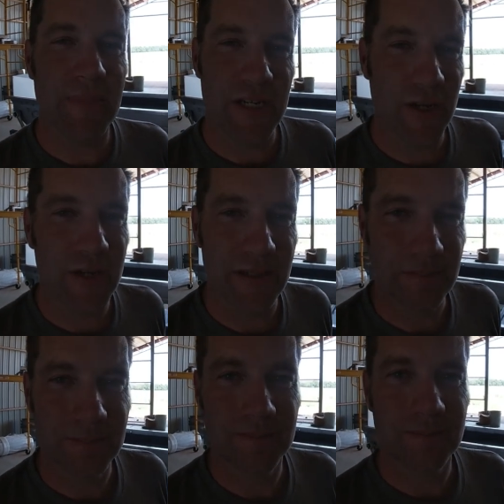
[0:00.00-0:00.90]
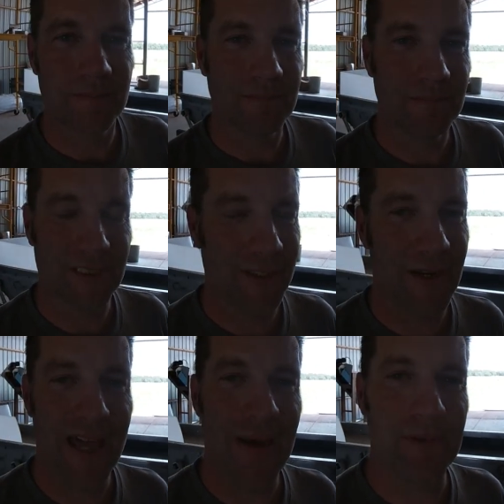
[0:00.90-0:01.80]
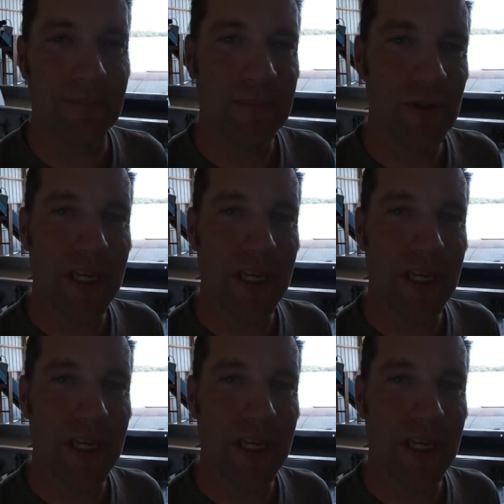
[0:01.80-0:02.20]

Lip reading: to be done. It's going to happen.